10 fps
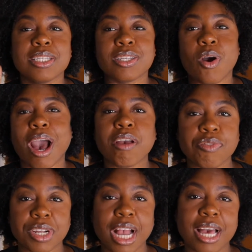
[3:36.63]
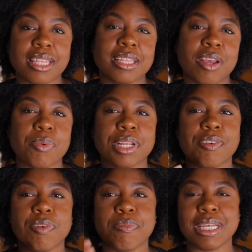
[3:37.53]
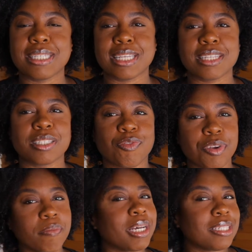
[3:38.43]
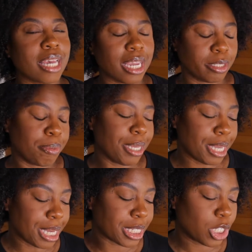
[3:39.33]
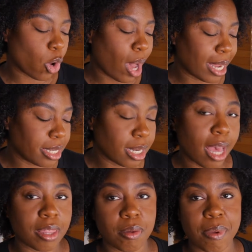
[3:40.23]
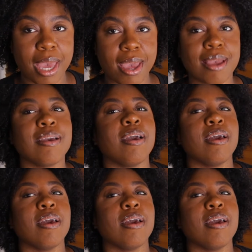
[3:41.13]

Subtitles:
So I forgot that they were giving me 6 free months of HP Ink, so I didn't have to pay